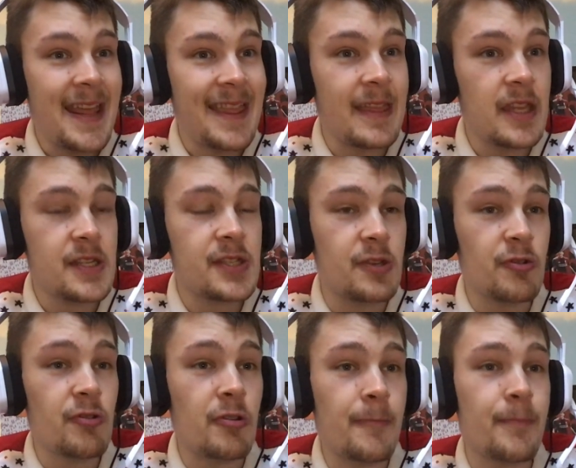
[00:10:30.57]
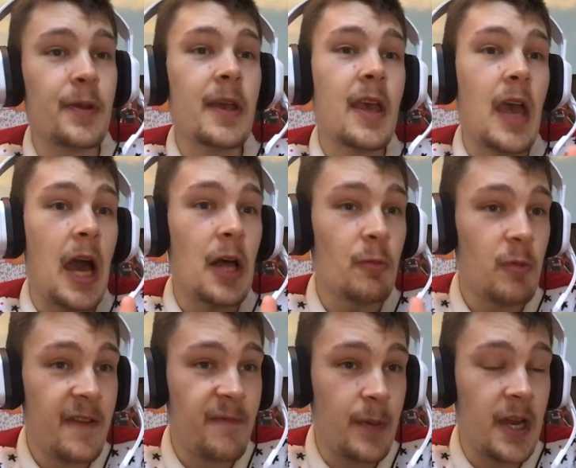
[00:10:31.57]
this group
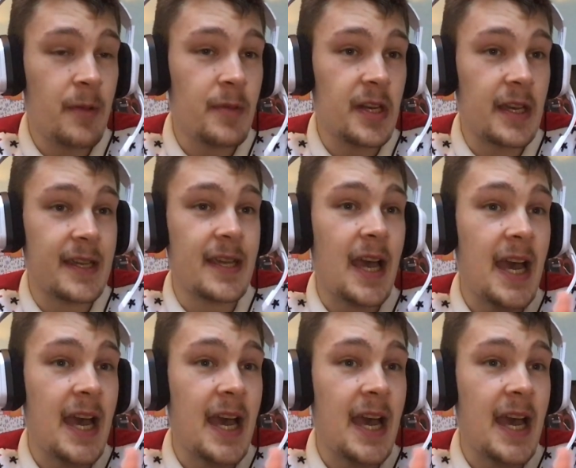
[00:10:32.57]
with Bayern Munich.